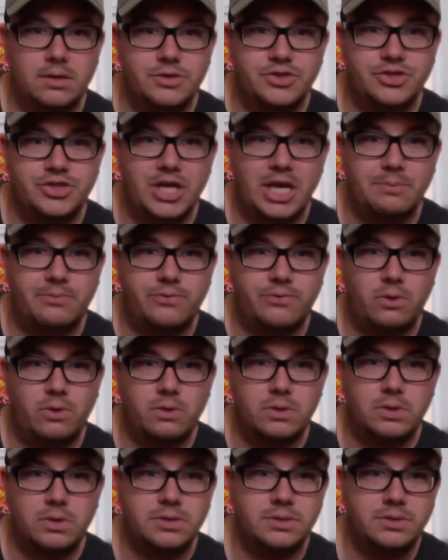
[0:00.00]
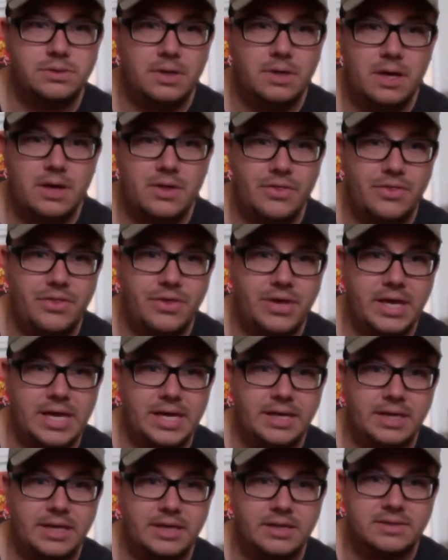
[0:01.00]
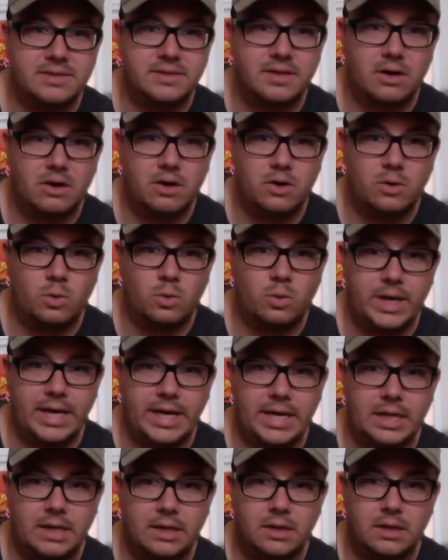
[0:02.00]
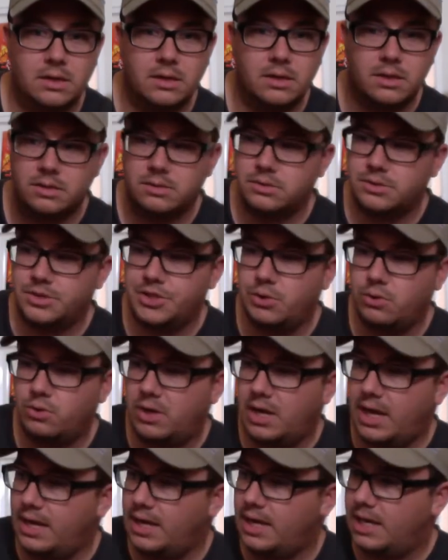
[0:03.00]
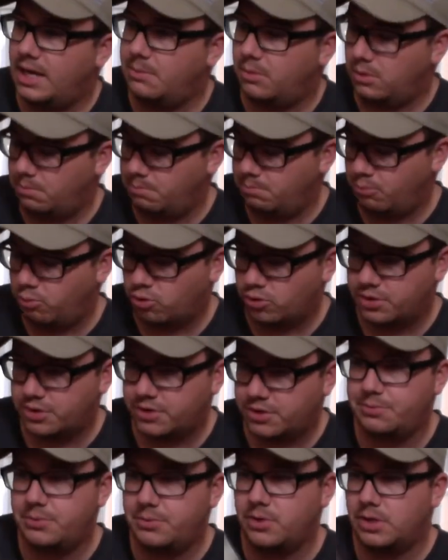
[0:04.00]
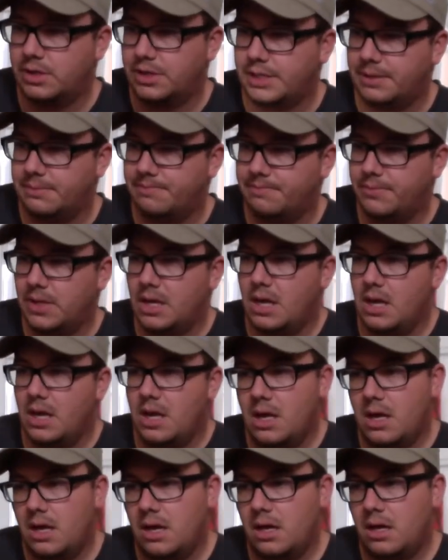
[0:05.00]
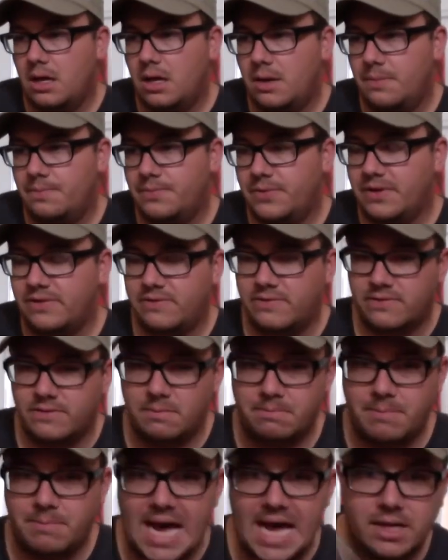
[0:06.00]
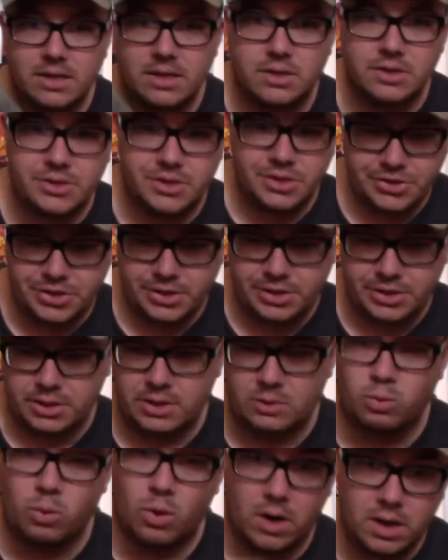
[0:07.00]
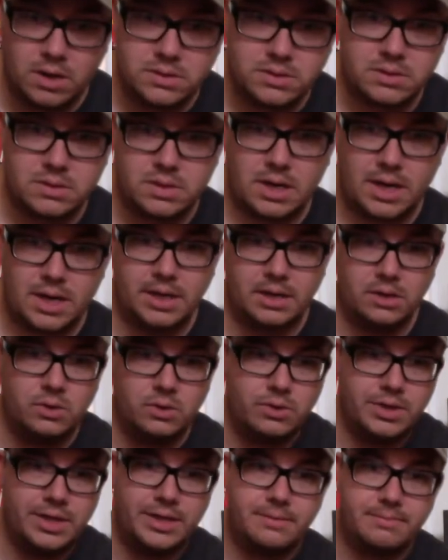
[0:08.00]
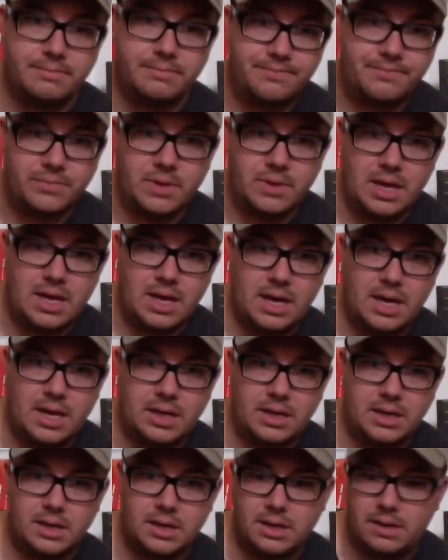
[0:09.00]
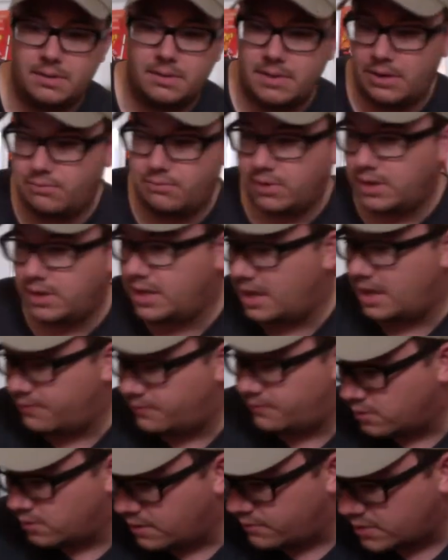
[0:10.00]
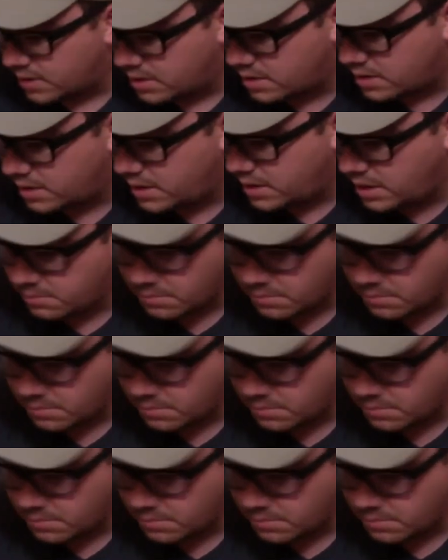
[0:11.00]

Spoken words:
James Holden, The Idiots Are Winning on the UK label Border Community. This is in bad condition. It was. I glued it, and I really have to give it a clean,